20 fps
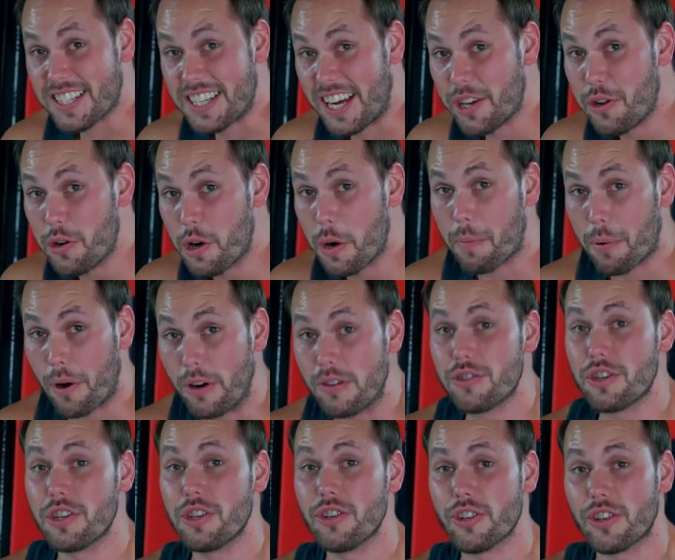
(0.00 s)
how you're
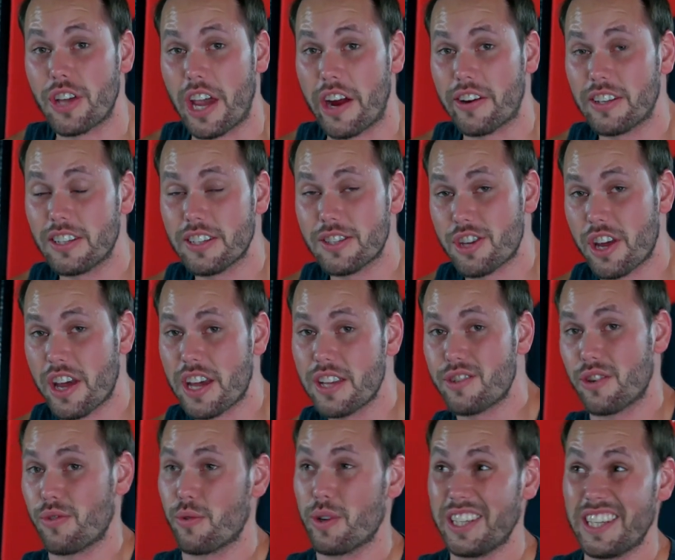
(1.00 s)
approaching your carry Laches
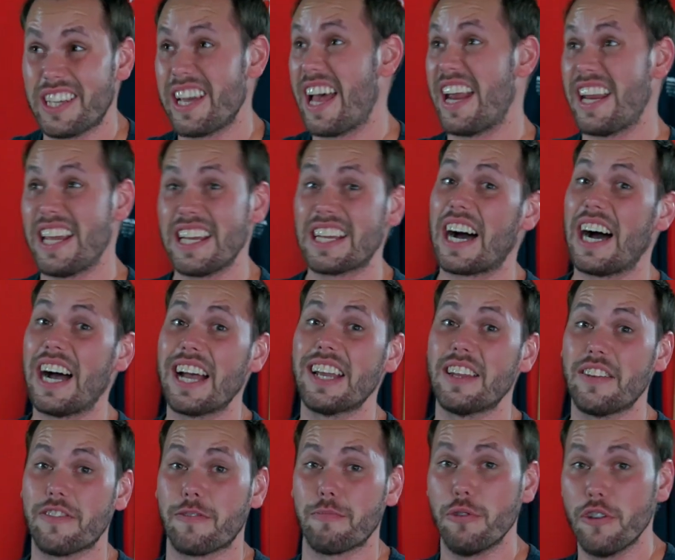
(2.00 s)
or really any kind
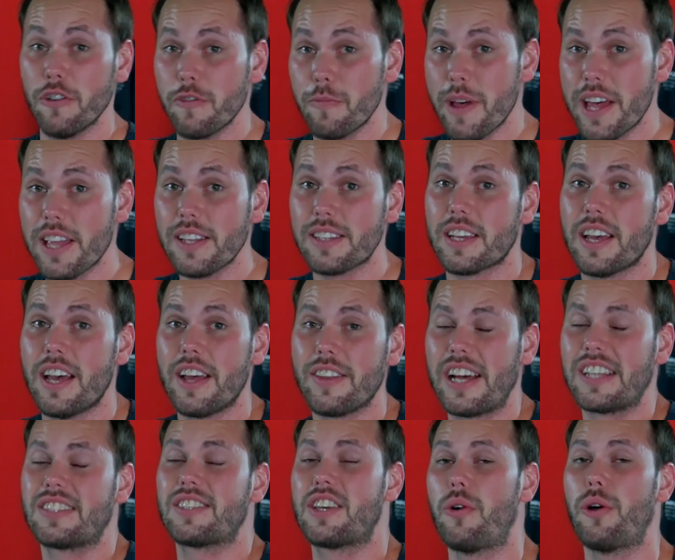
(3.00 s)
of movement,
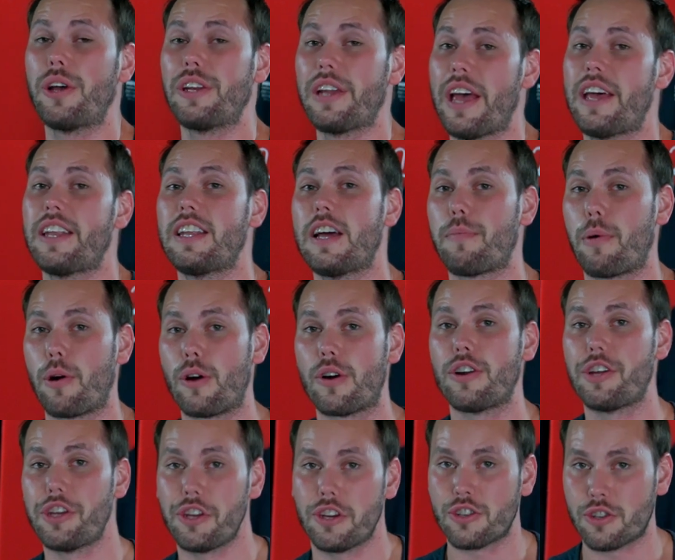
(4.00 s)
that's going to end up
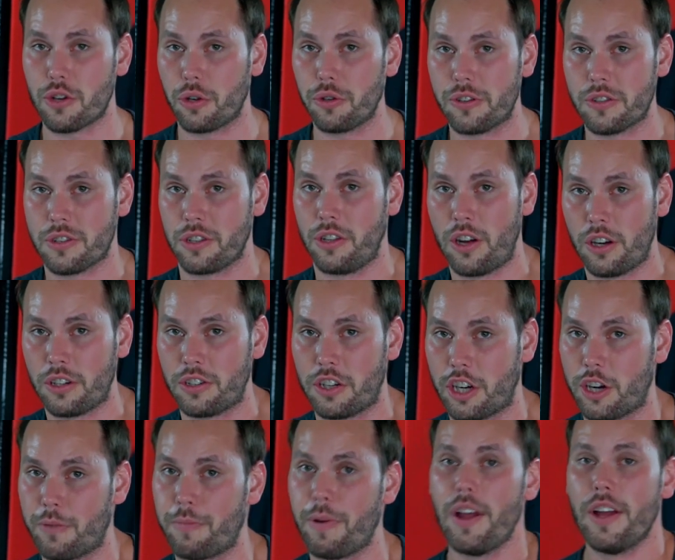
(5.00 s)
hurting your shoulders long
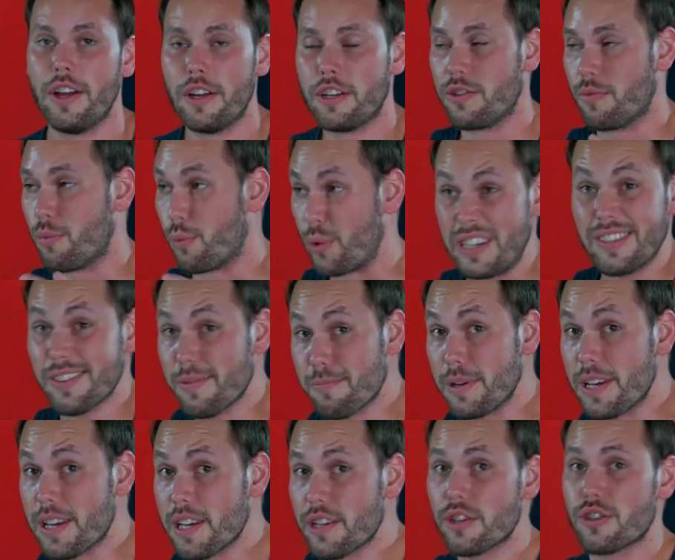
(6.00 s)
term. Reason
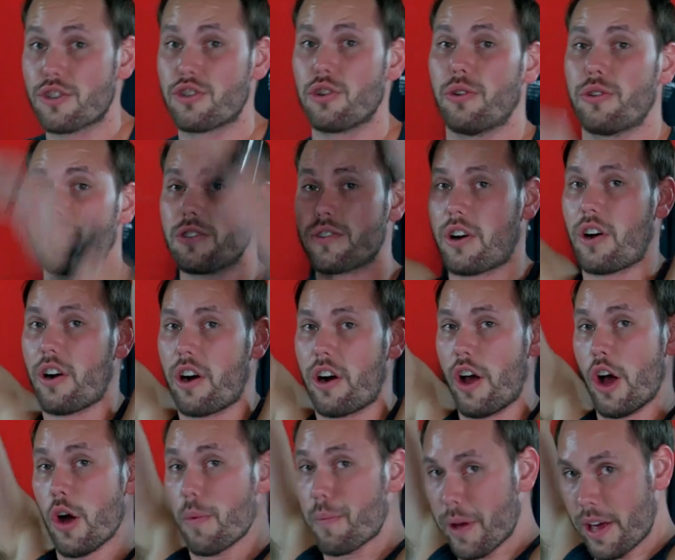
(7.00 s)
being, your shoulders are
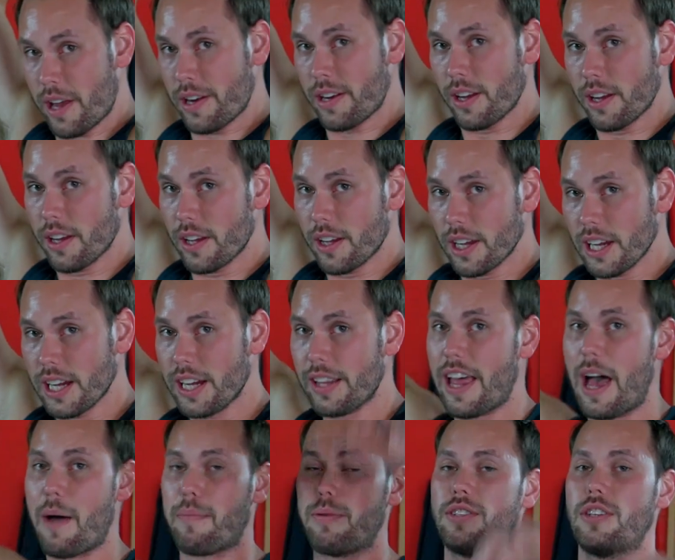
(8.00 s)
open in
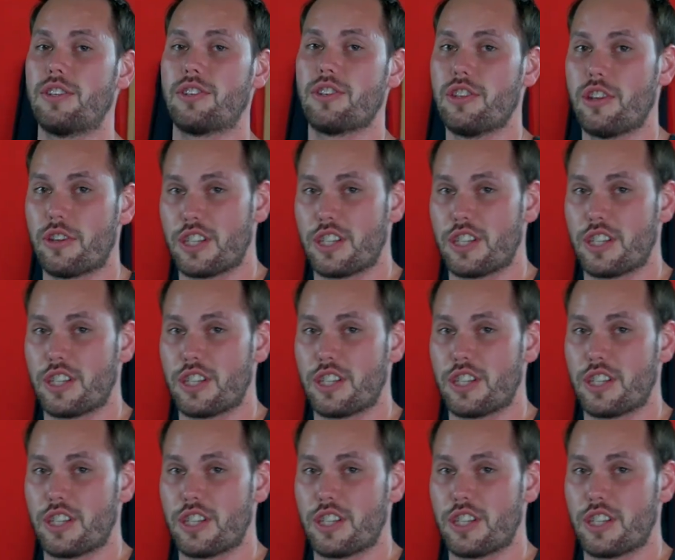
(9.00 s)
that position. They're